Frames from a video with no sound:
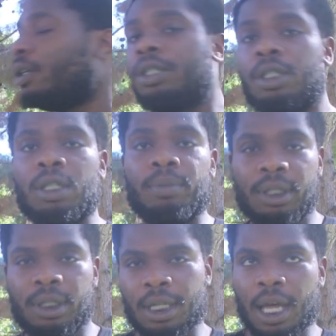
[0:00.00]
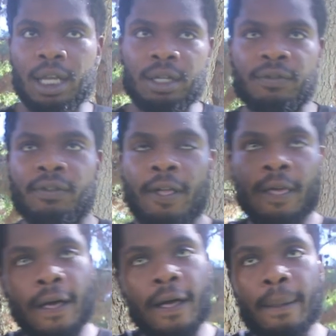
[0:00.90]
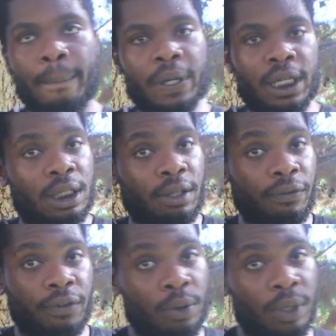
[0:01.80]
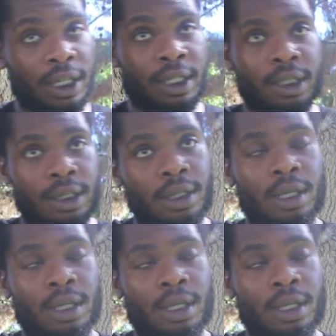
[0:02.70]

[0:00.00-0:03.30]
or just something to kind of uh, put into focus.